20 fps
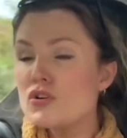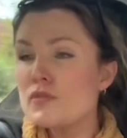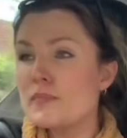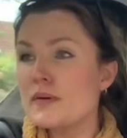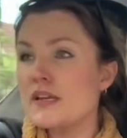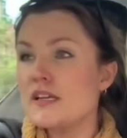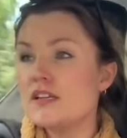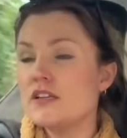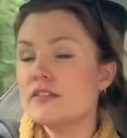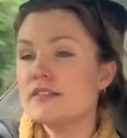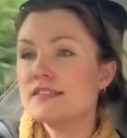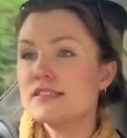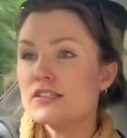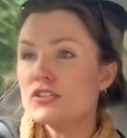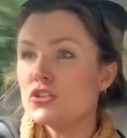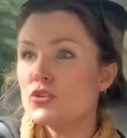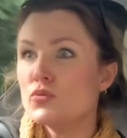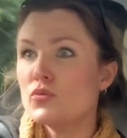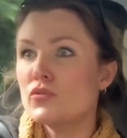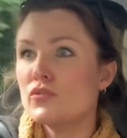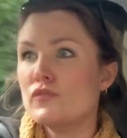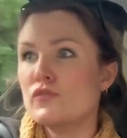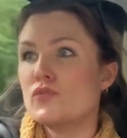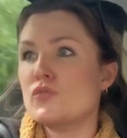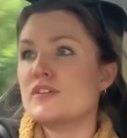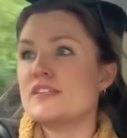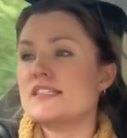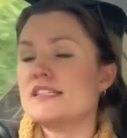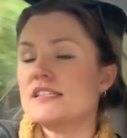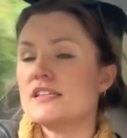opinions and you want to
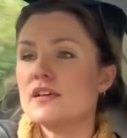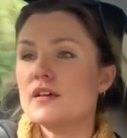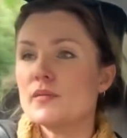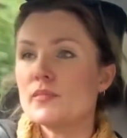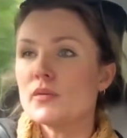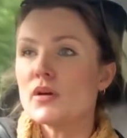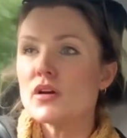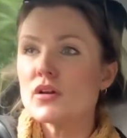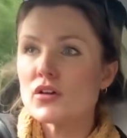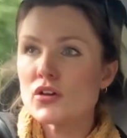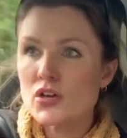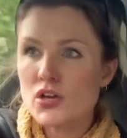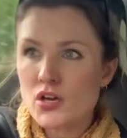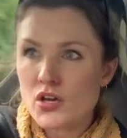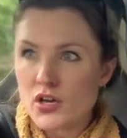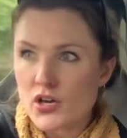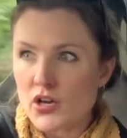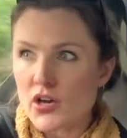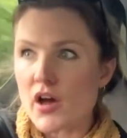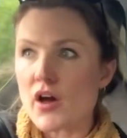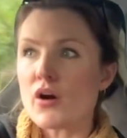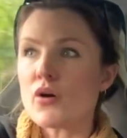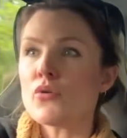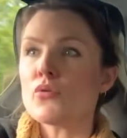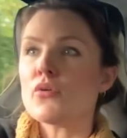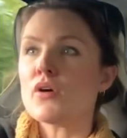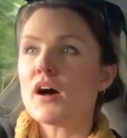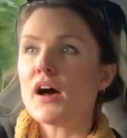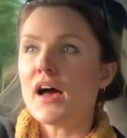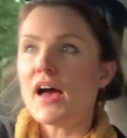voice them,
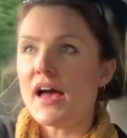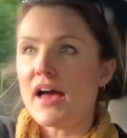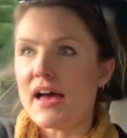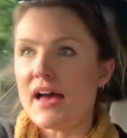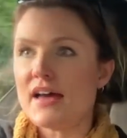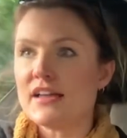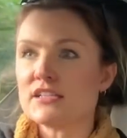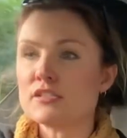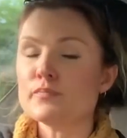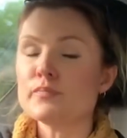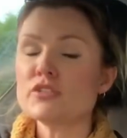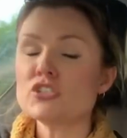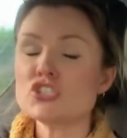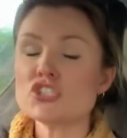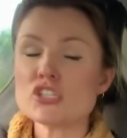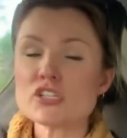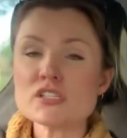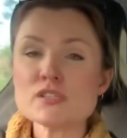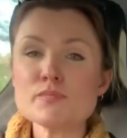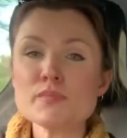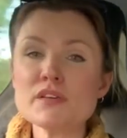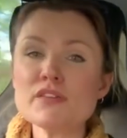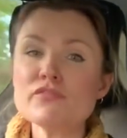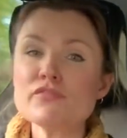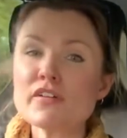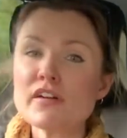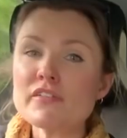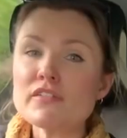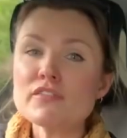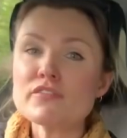go ahead. But just be
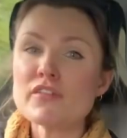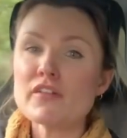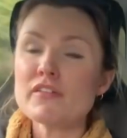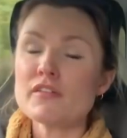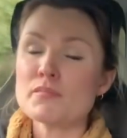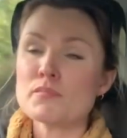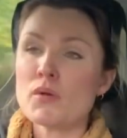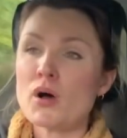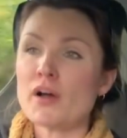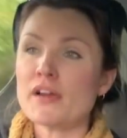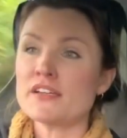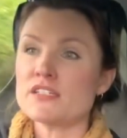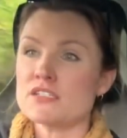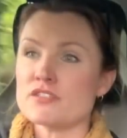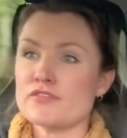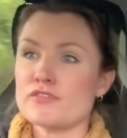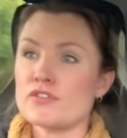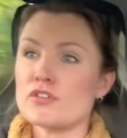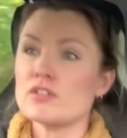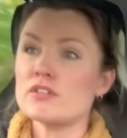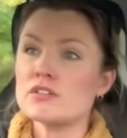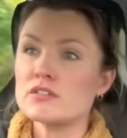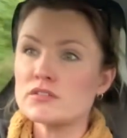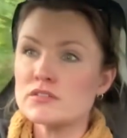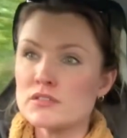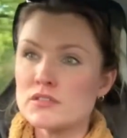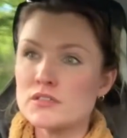very, very mindful